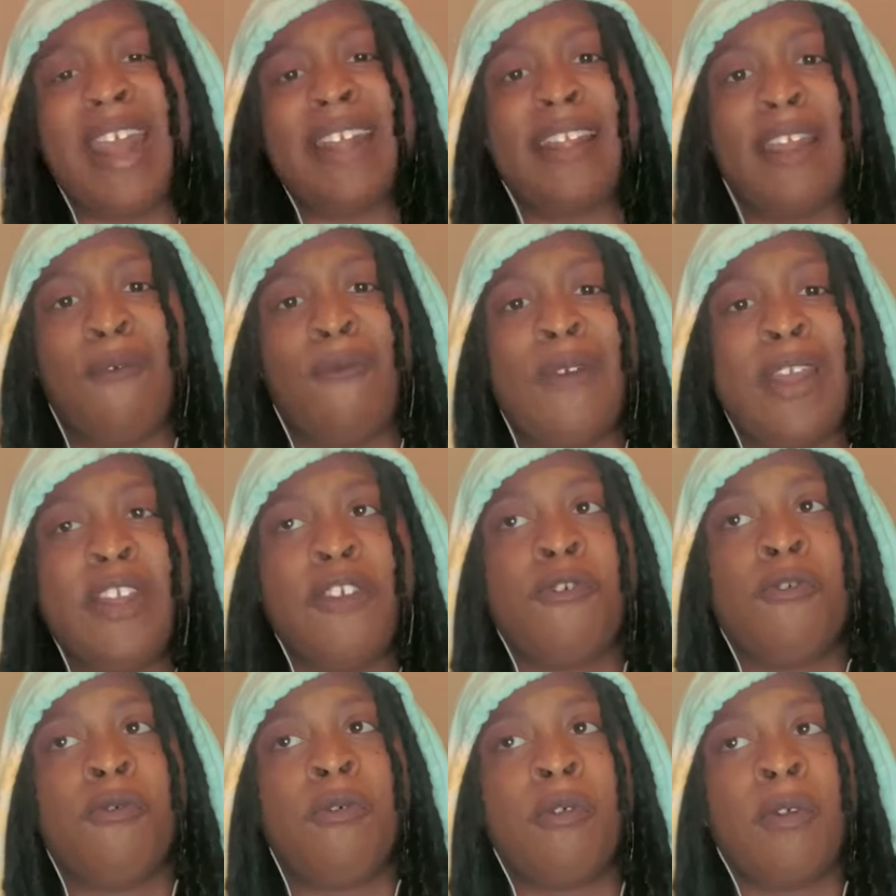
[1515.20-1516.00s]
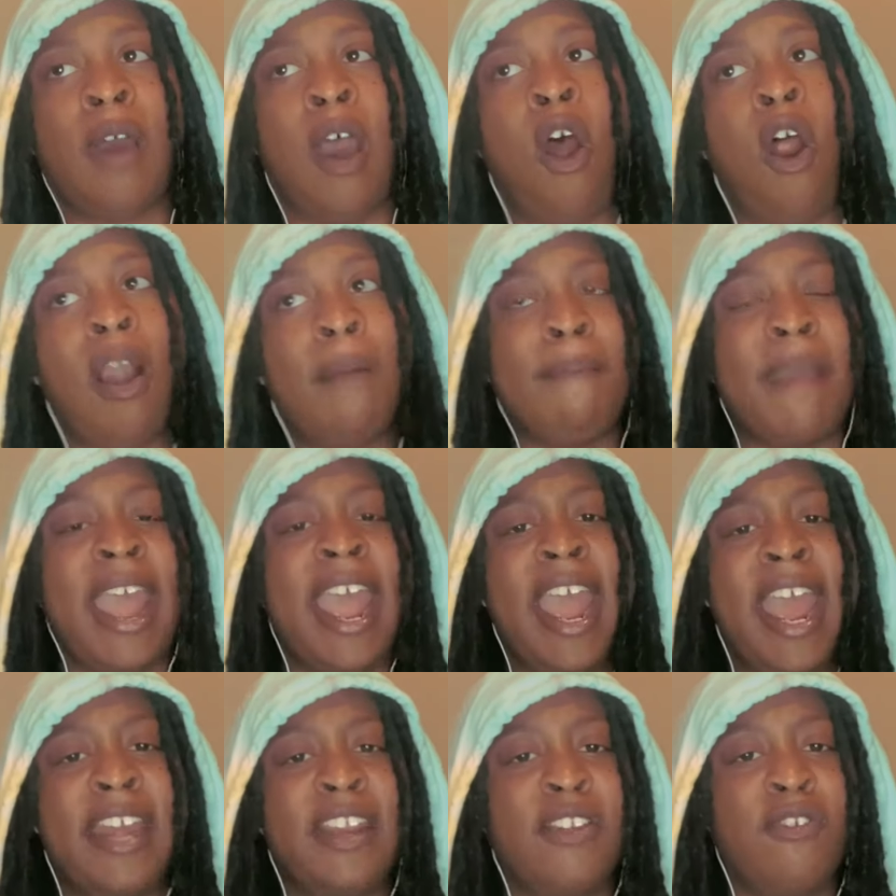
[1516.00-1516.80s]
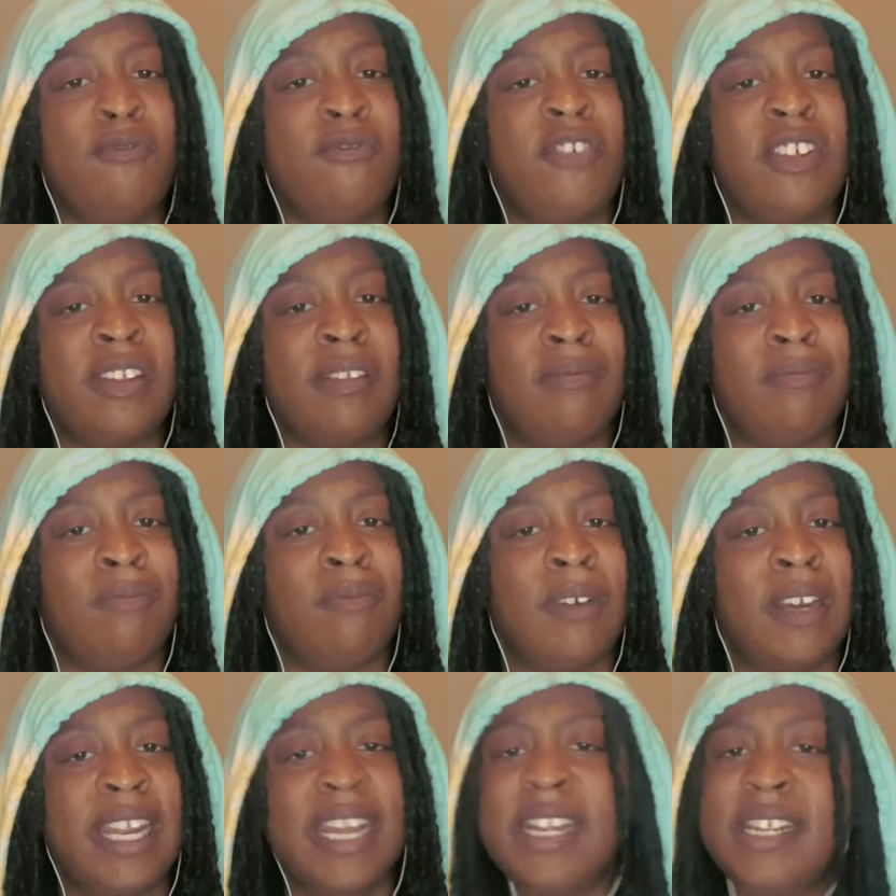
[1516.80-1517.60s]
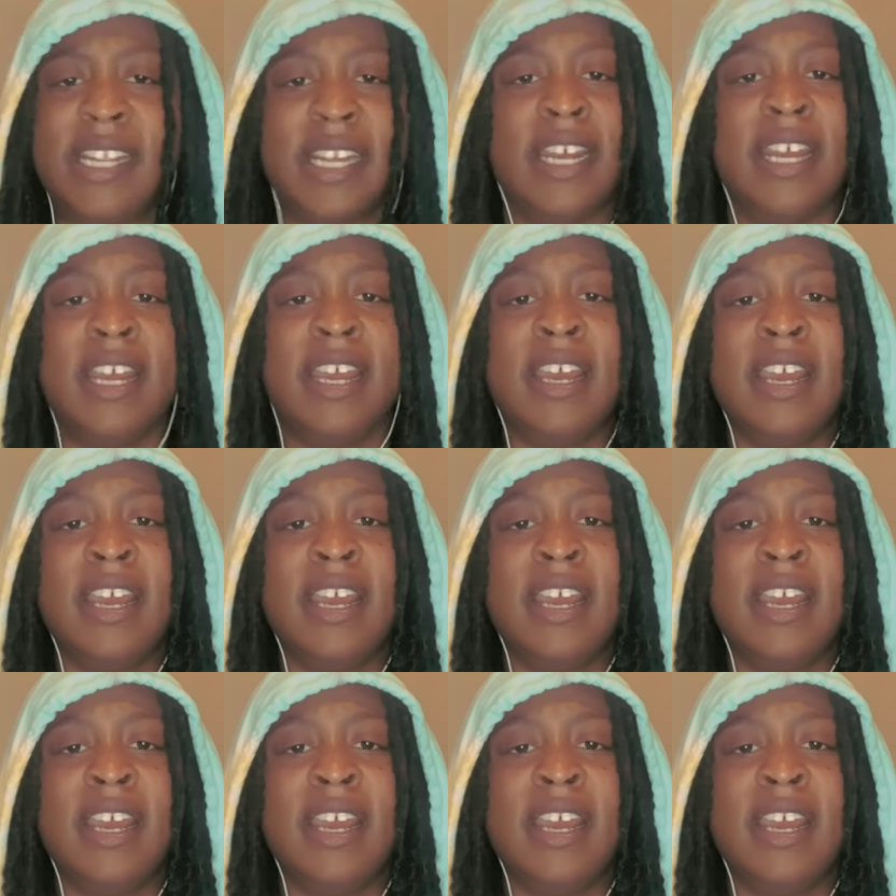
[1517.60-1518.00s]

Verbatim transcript: that when you are mad, you just release it.